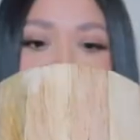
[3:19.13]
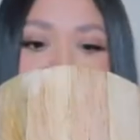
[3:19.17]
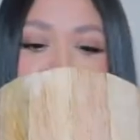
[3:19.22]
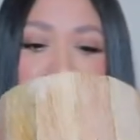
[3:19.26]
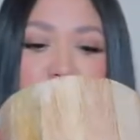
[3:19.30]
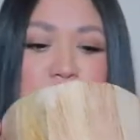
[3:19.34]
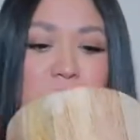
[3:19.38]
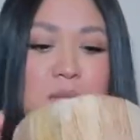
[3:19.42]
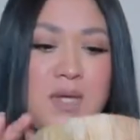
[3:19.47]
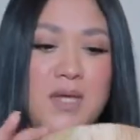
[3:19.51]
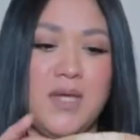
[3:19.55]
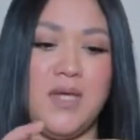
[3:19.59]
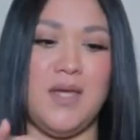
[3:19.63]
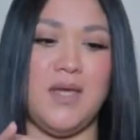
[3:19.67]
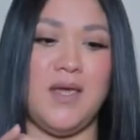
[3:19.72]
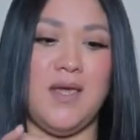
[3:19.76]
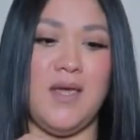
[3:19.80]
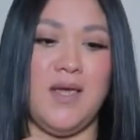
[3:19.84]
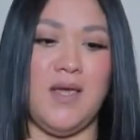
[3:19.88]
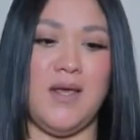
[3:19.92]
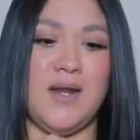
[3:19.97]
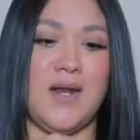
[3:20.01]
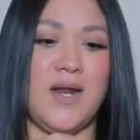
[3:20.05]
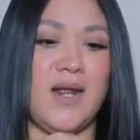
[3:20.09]
it to me.
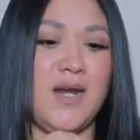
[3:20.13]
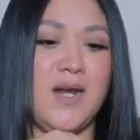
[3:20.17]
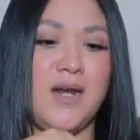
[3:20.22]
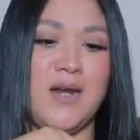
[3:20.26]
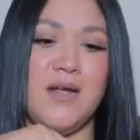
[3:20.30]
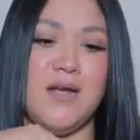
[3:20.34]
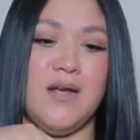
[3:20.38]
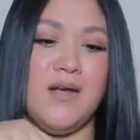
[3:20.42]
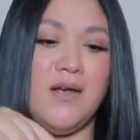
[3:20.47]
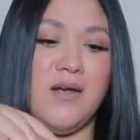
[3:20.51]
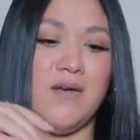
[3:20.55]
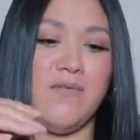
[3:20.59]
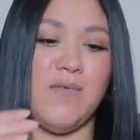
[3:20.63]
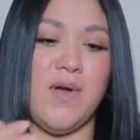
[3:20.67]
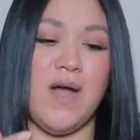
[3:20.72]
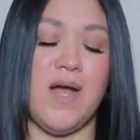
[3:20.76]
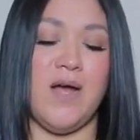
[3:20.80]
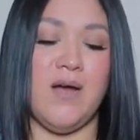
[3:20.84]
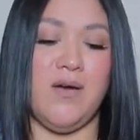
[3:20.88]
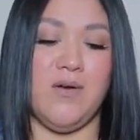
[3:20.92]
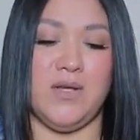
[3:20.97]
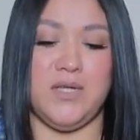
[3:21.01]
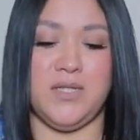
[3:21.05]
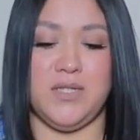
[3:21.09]
And I love
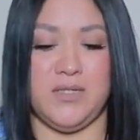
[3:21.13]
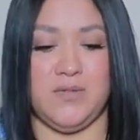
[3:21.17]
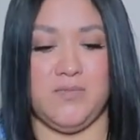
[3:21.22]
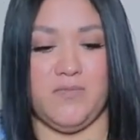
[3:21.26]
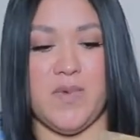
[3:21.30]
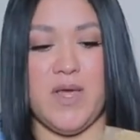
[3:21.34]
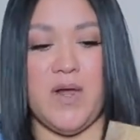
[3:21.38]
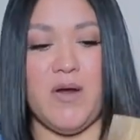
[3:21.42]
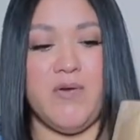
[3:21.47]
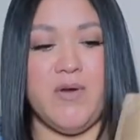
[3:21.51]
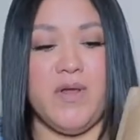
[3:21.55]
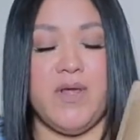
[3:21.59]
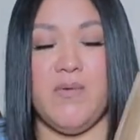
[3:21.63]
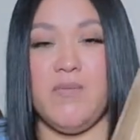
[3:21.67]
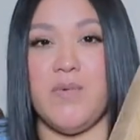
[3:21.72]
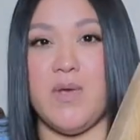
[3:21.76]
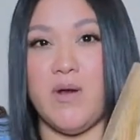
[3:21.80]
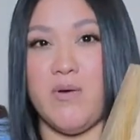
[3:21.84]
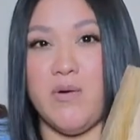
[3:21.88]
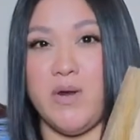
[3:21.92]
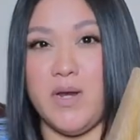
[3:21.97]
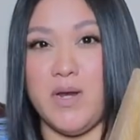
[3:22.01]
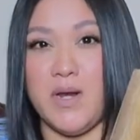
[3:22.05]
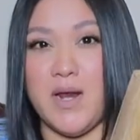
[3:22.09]
how it's very,
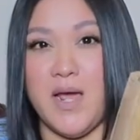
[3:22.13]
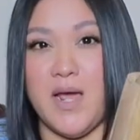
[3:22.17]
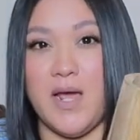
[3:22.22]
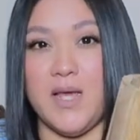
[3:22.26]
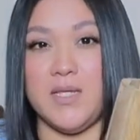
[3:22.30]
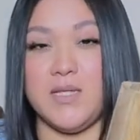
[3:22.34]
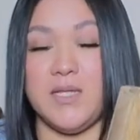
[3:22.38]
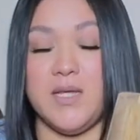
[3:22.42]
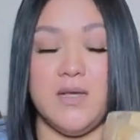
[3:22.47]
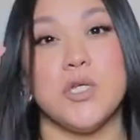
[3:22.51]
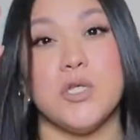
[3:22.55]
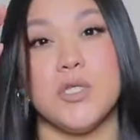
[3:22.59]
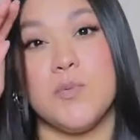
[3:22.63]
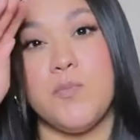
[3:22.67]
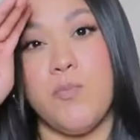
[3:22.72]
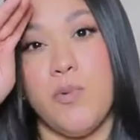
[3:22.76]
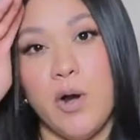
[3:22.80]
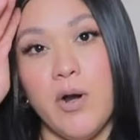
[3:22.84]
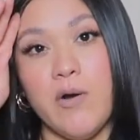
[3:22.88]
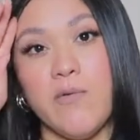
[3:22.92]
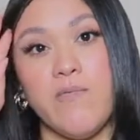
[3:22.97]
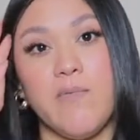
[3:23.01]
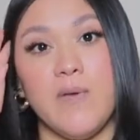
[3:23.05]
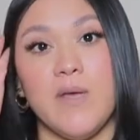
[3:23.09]
very nice. It's just
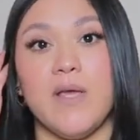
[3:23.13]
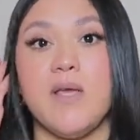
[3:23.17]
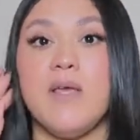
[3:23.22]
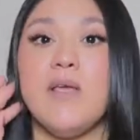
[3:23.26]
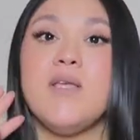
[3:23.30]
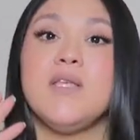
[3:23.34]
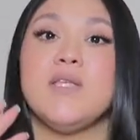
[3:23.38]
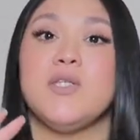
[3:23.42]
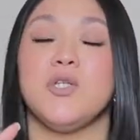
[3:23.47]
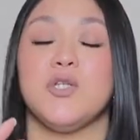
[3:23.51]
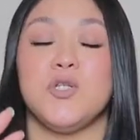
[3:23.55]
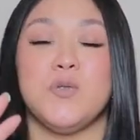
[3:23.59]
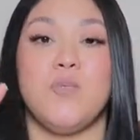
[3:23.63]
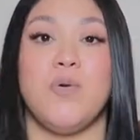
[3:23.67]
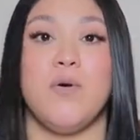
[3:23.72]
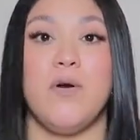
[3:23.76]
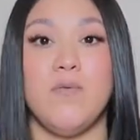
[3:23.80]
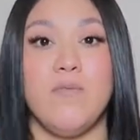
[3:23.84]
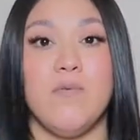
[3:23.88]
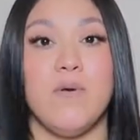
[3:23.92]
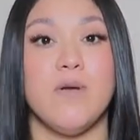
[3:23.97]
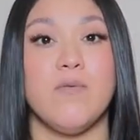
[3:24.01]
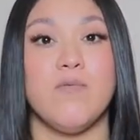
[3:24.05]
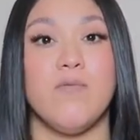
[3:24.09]
perfect. It's just
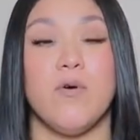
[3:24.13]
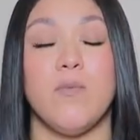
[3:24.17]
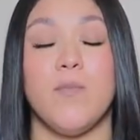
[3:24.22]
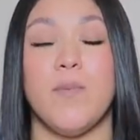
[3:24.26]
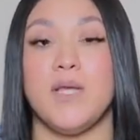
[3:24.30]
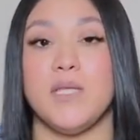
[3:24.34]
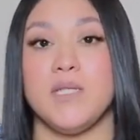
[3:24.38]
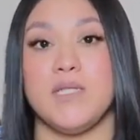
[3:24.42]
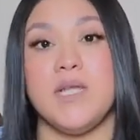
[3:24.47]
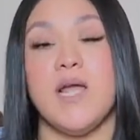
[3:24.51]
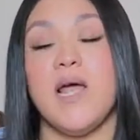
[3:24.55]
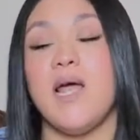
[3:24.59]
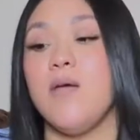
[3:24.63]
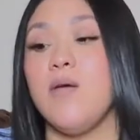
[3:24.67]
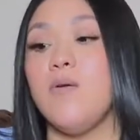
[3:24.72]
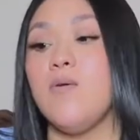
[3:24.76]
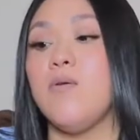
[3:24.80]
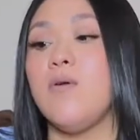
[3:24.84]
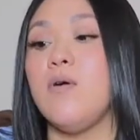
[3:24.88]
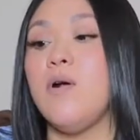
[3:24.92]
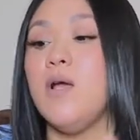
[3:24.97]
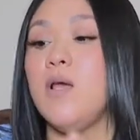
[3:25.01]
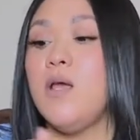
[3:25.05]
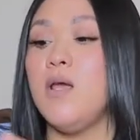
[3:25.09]
perfect for my
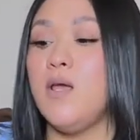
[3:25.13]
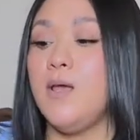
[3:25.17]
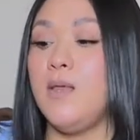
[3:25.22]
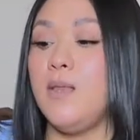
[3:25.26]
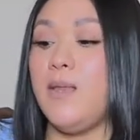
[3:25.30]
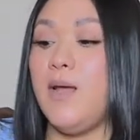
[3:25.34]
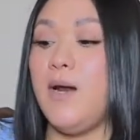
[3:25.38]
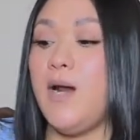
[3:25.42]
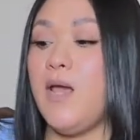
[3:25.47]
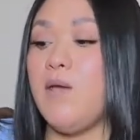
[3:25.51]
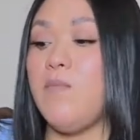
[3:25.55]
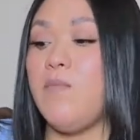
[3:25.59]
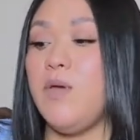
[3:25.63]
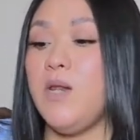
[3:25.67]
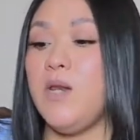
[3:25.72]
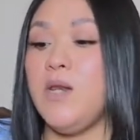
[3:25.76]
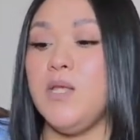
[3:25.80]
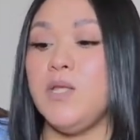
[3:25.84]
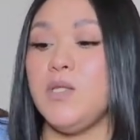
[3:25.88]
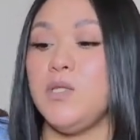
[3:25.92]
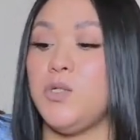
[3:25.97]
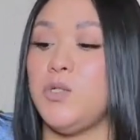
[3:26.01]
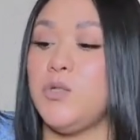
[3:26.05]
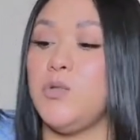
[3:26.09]
style that I've been
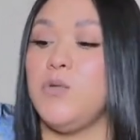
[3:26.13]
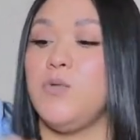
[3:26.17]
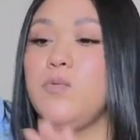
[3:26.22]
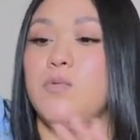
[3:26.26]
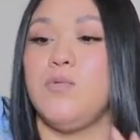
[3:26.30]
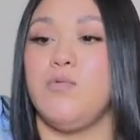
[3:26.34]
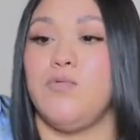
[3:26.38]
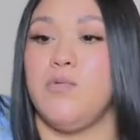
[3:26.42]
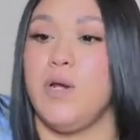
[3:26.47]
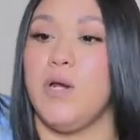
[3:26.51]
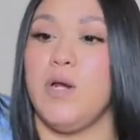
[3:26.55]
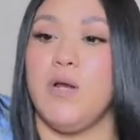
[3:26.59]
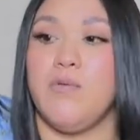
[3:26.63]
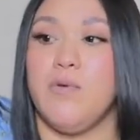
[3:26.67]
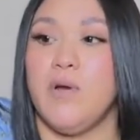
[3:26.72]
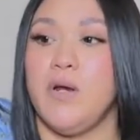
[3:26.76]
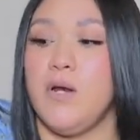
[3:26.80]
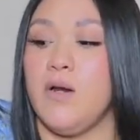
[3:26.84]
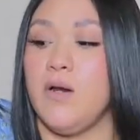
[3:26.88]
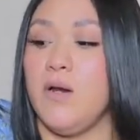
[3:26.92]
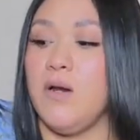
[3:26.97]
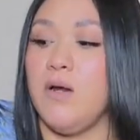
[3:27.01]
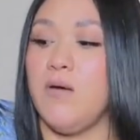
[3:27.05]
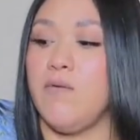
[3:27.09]
into. Really,
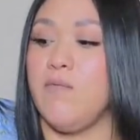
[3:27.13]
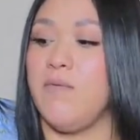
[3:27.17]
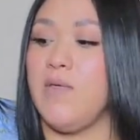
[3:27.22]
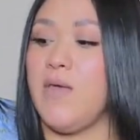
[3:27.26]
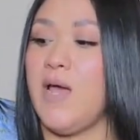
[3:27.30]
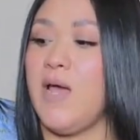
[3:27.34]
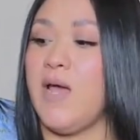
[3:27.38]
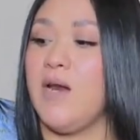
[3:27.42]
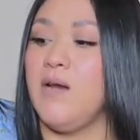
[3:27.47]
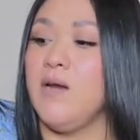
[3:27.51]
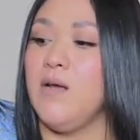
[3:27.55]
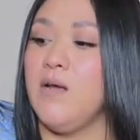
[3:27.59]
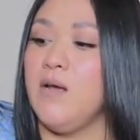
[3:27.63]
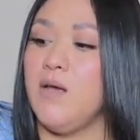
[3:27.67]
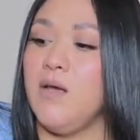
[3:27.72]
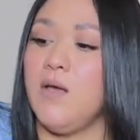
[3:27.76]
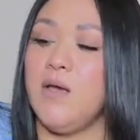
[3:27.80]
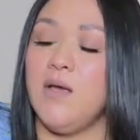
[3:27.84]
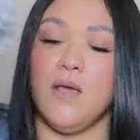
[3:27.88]
really love that.